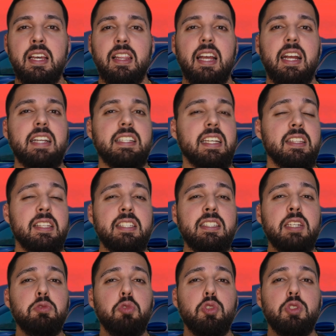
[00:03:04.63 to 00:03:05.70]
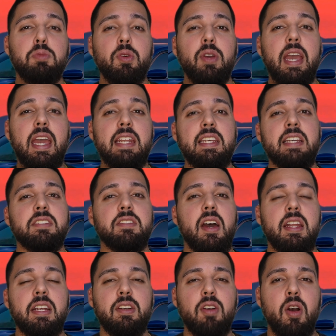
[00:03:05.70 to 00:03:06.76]
Like I said, these things will smoke any
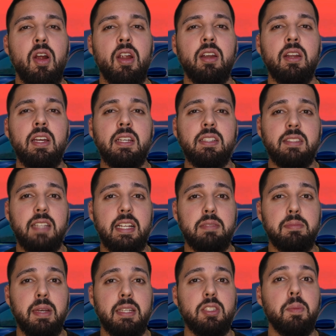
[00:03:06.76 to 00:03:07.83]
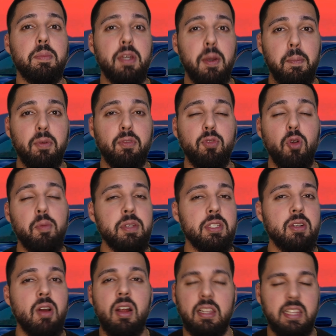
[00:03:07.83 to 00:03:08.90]
exotic car that's meant to be a performance
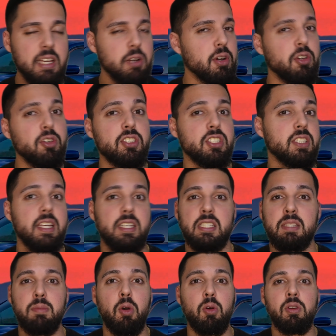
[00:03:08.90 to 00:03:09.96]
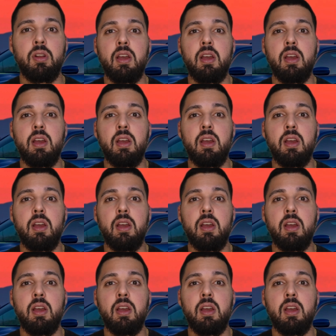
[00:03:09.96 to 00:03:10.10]
car. It'll just get smoked.